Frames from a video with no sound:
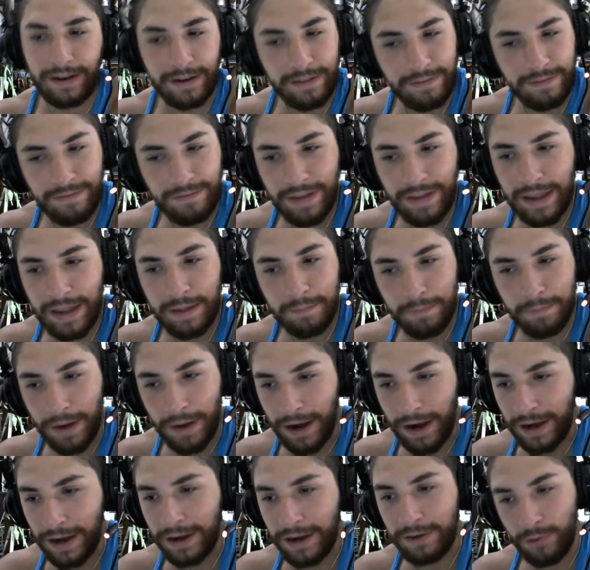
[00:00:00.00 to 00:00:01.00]
of the
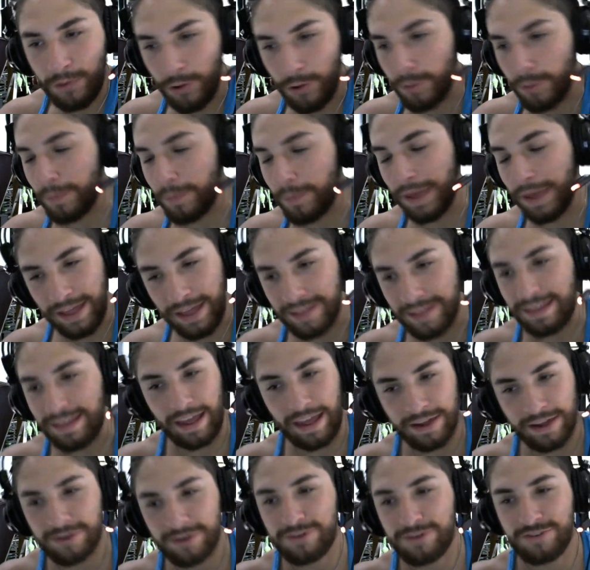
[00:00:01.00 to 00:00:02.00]
vampire romance.
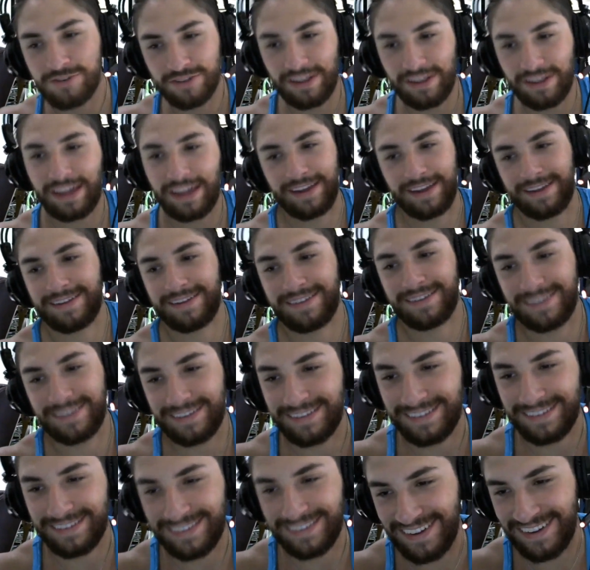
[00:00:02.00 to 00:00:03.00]
I understand.
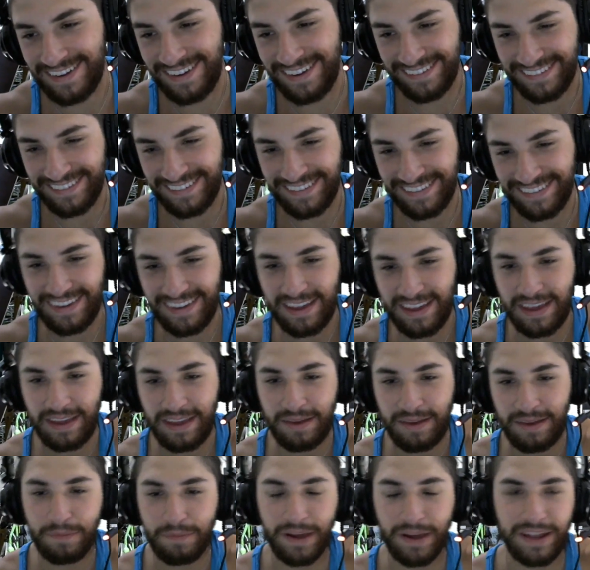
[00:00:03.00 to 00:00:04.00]

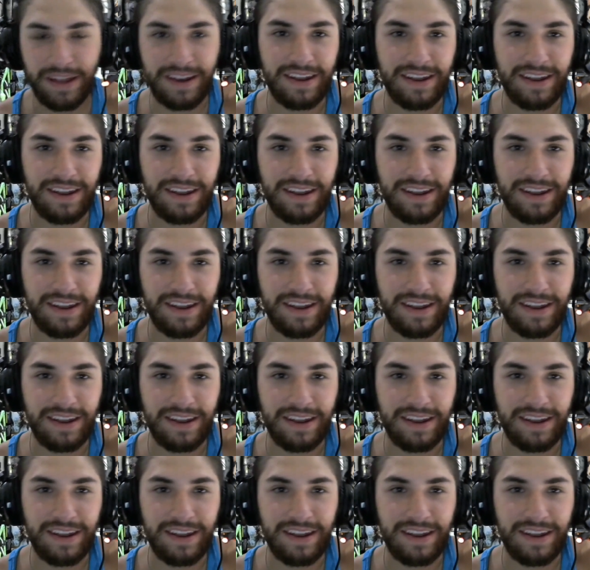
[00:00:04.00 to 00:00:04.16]
But